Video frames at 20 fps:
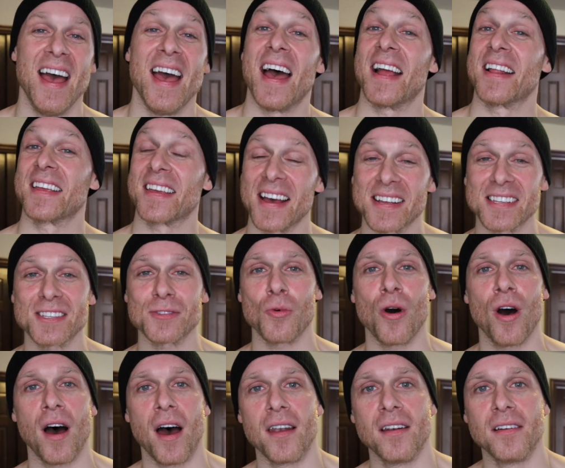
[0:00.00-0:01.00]
And guess
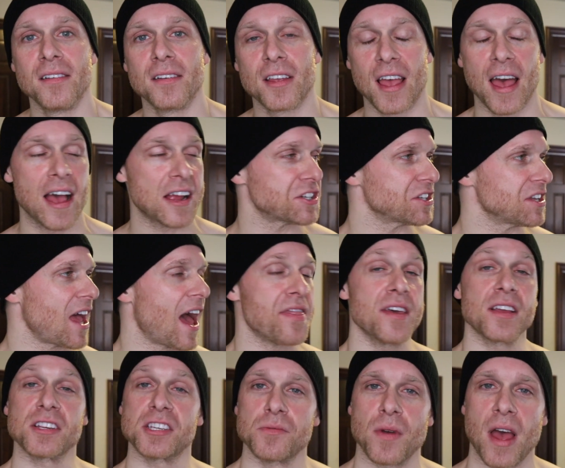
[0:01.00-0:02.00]
what? Actually, I
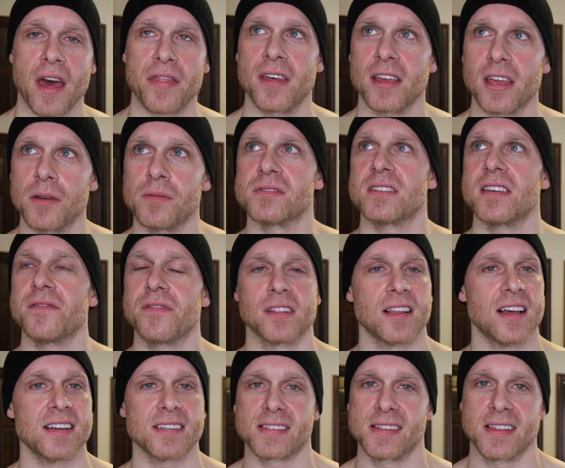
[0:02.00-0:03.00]
think she, I think it was even
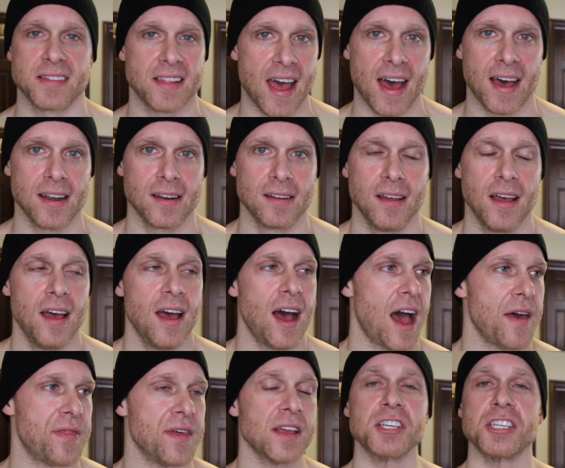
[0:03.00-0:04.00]
less than that.
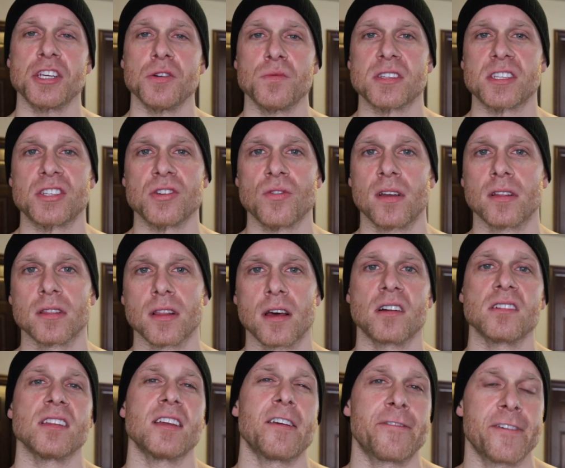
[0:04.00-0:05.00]
I think she was doing
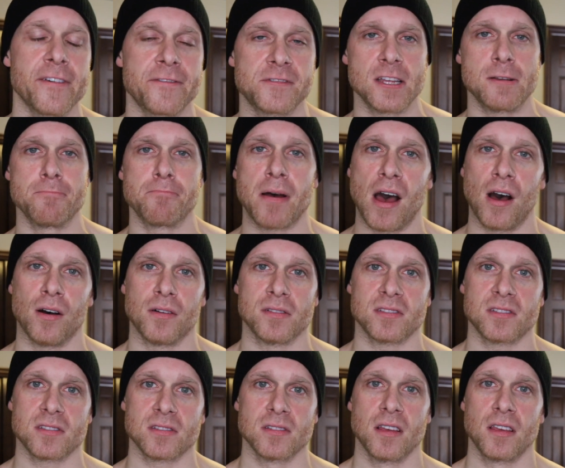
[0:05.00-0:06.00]
literally 15
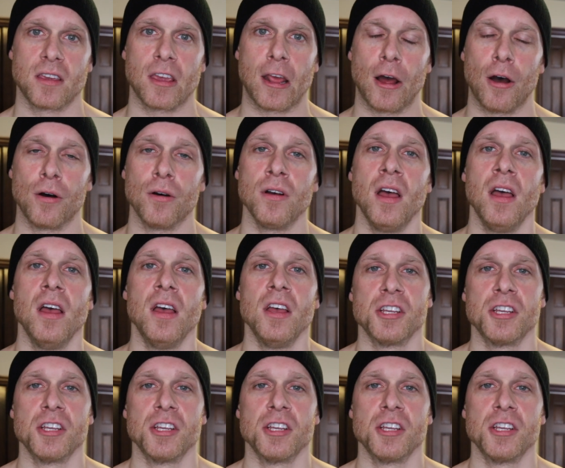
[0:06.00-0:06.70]
pounds, you know?